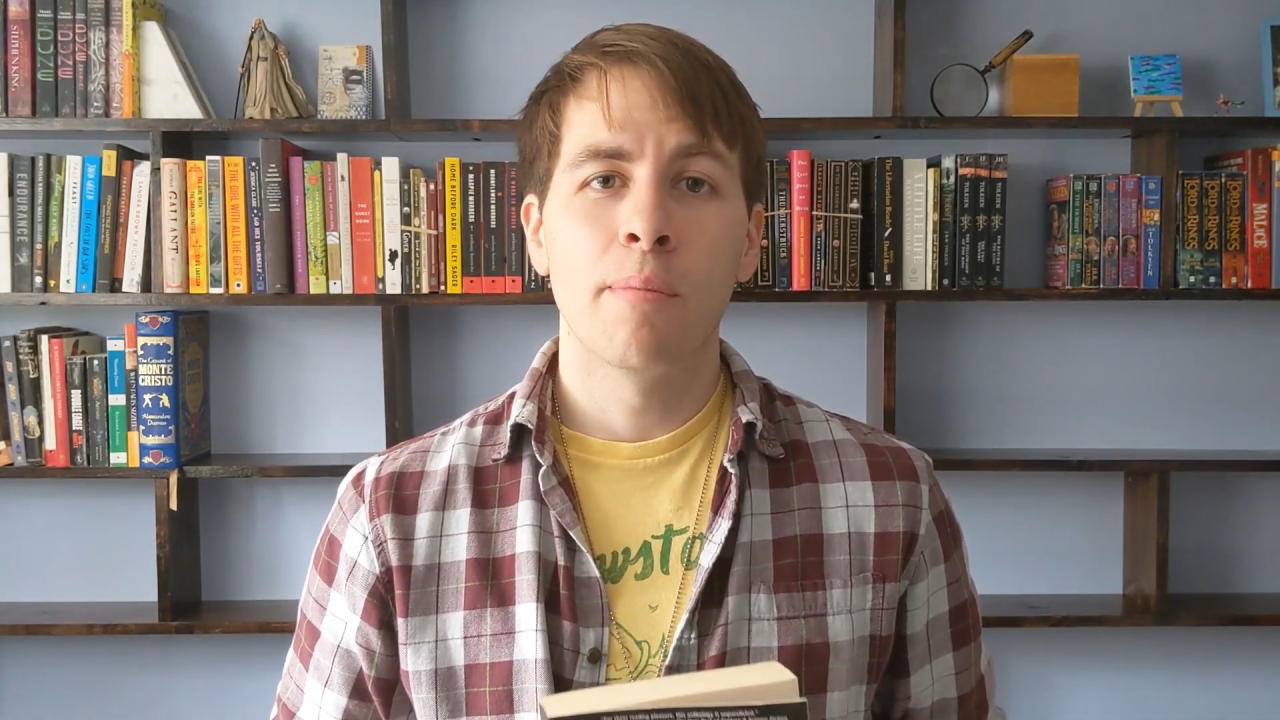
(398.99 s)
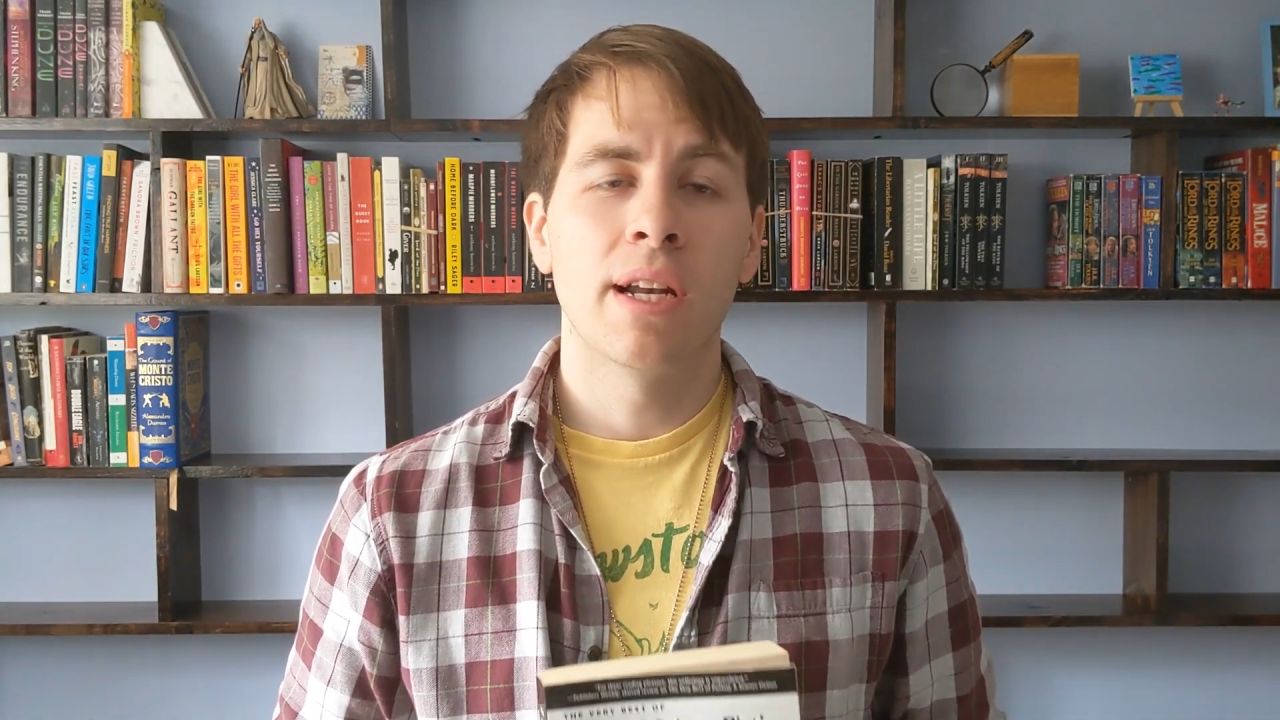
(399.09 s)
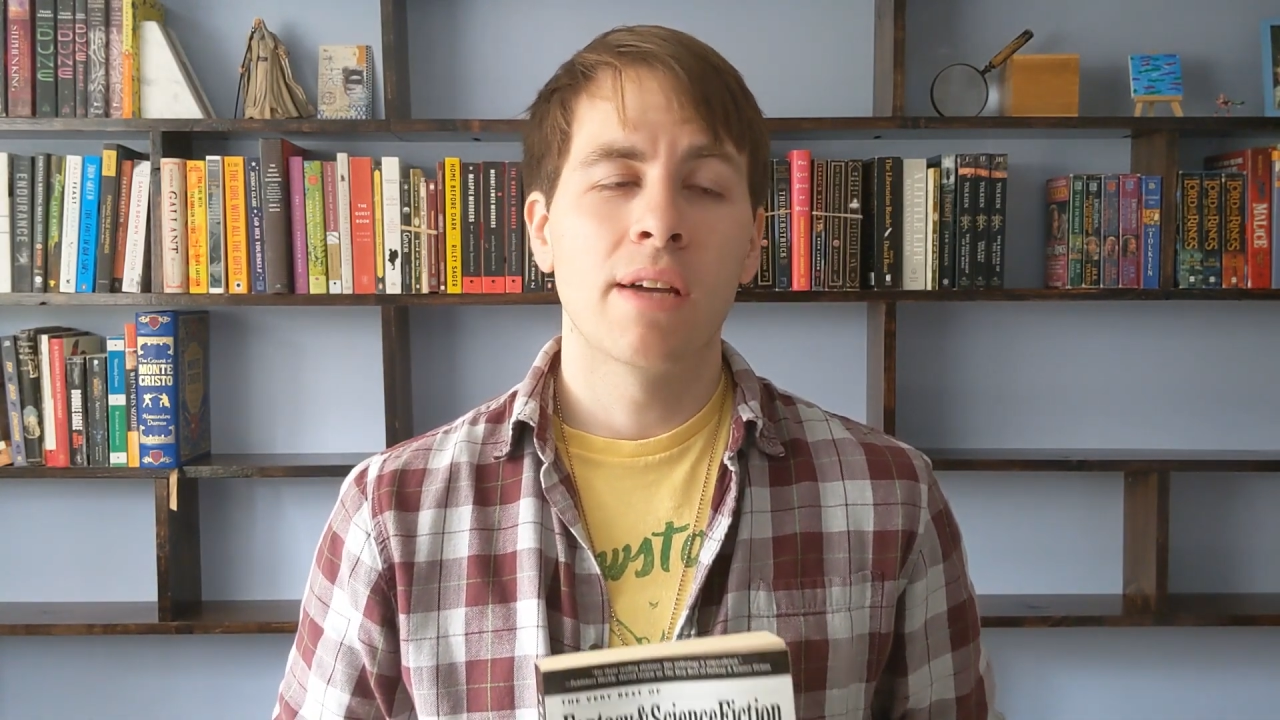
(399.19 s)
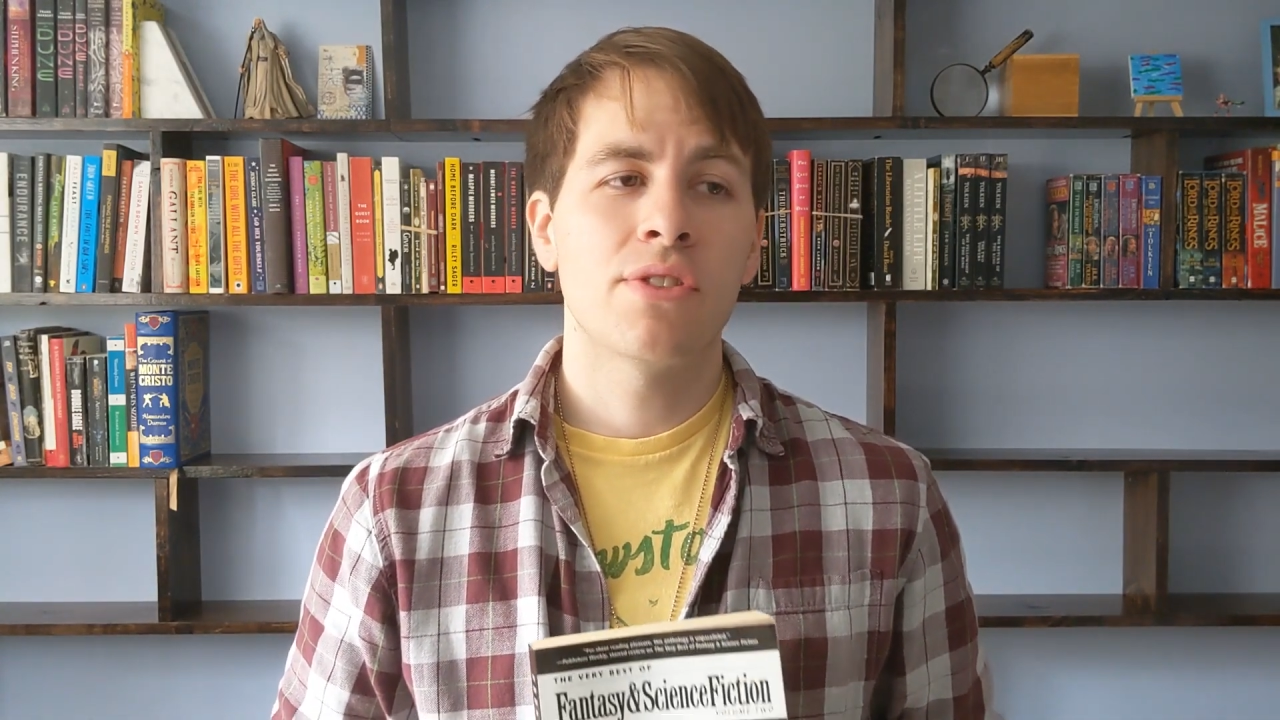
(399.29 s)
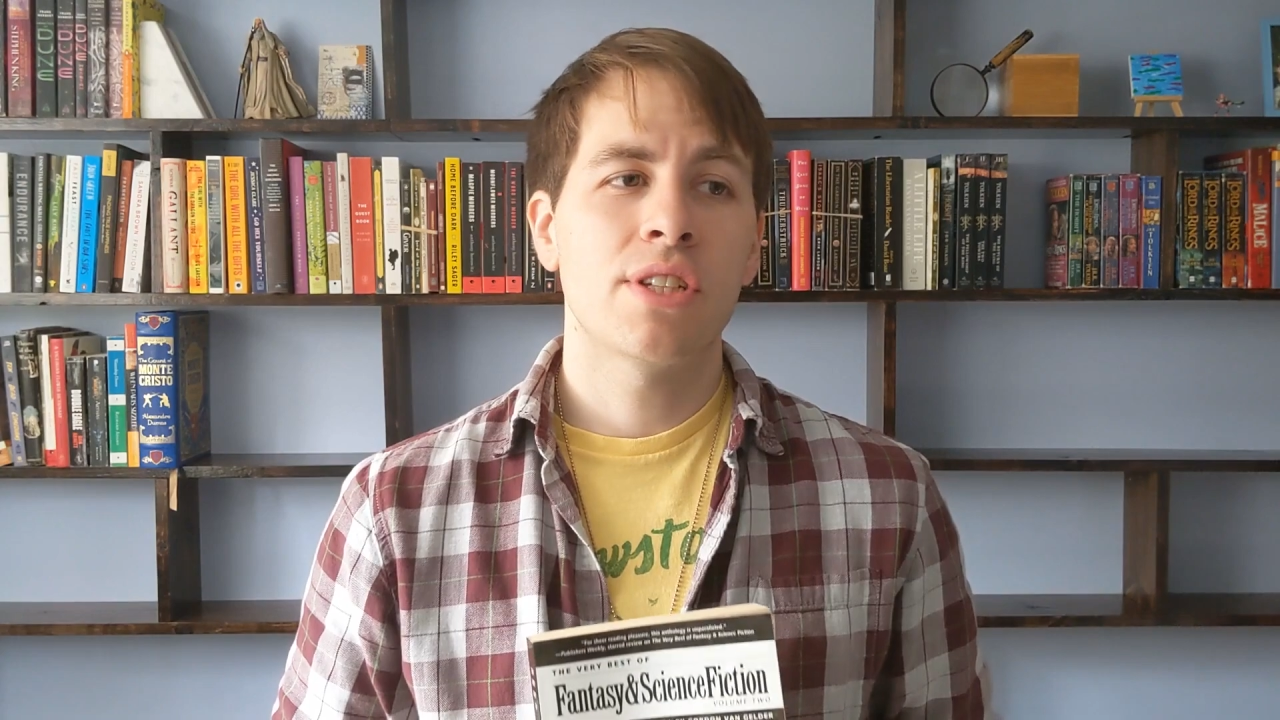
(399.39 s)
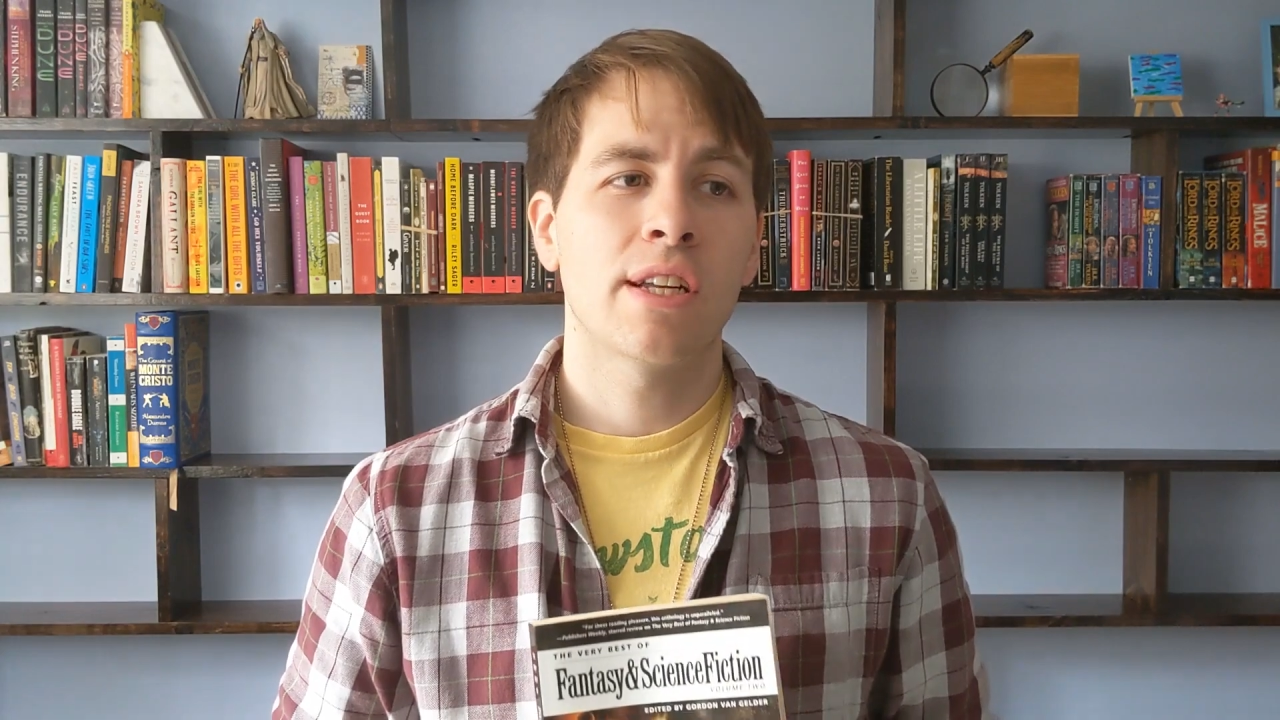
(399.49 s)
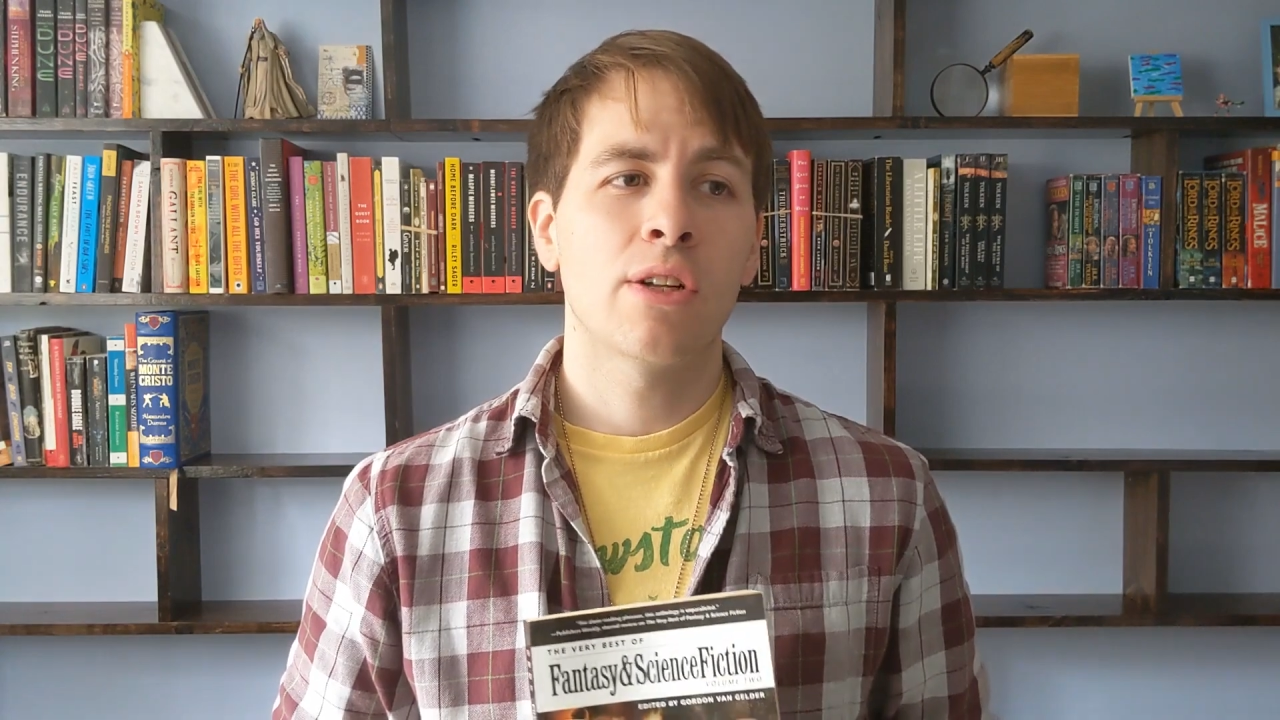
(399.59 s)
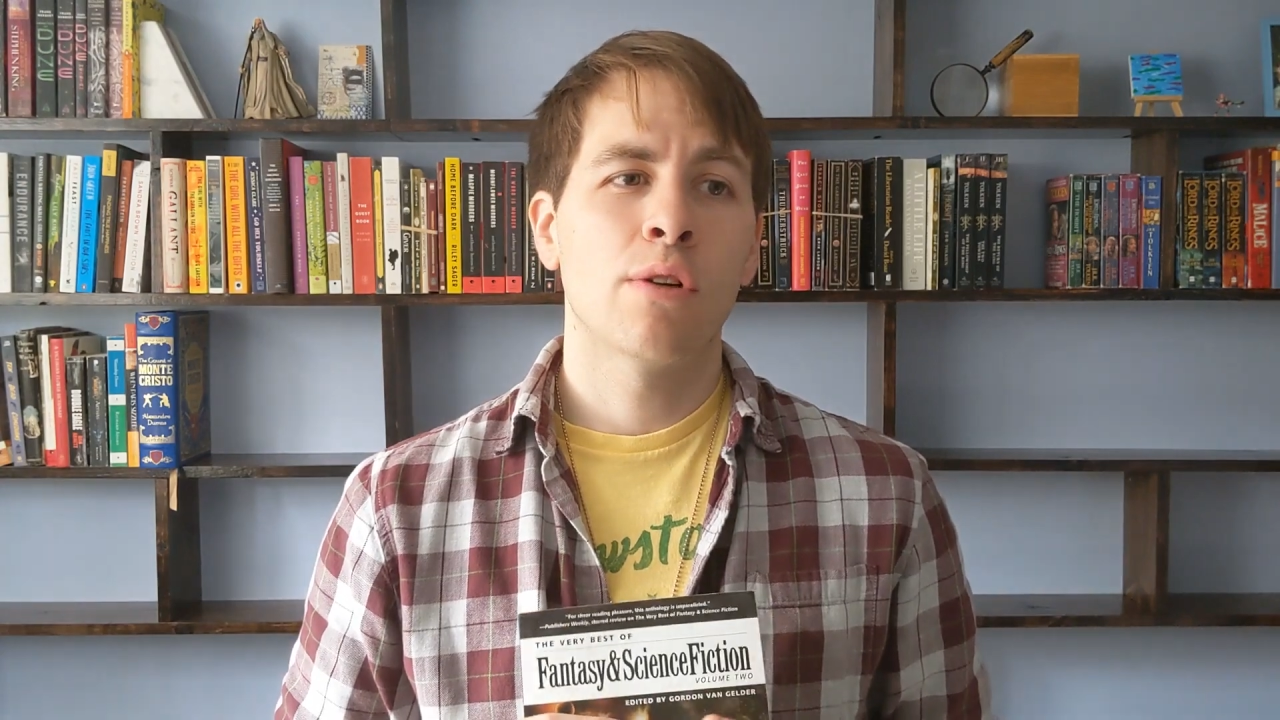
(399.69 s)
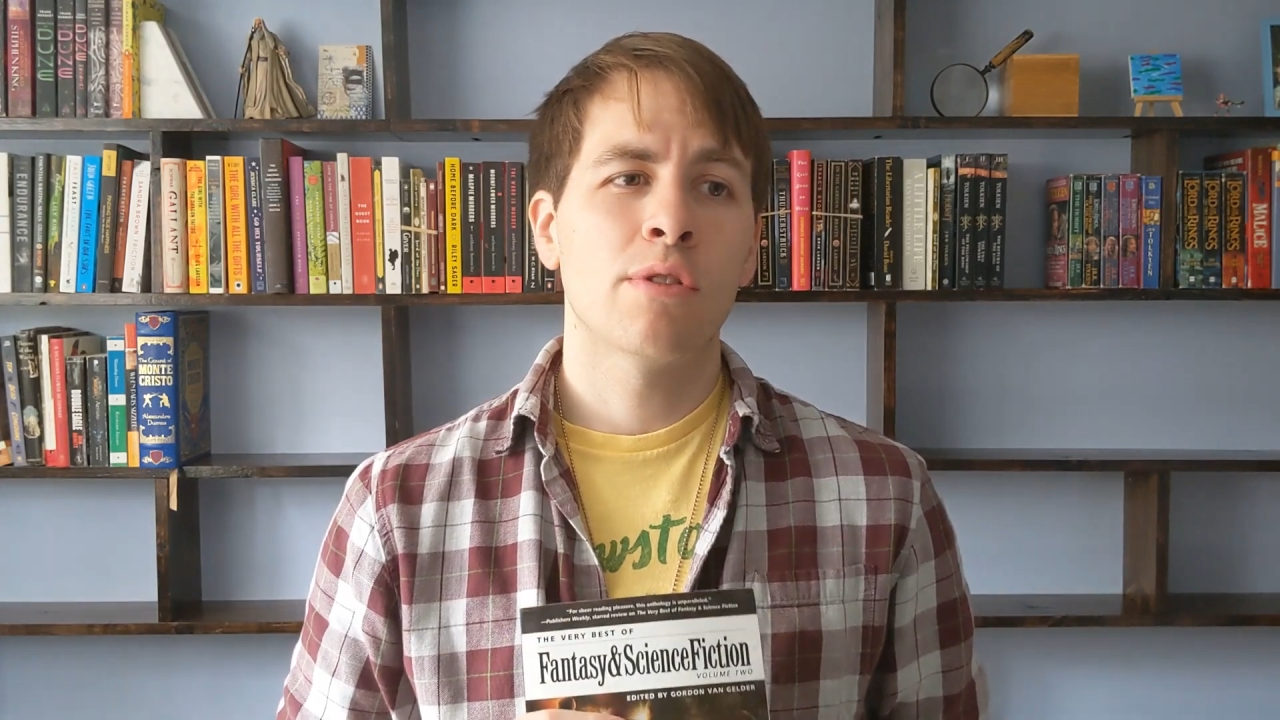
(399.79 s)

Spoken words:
but I've seen all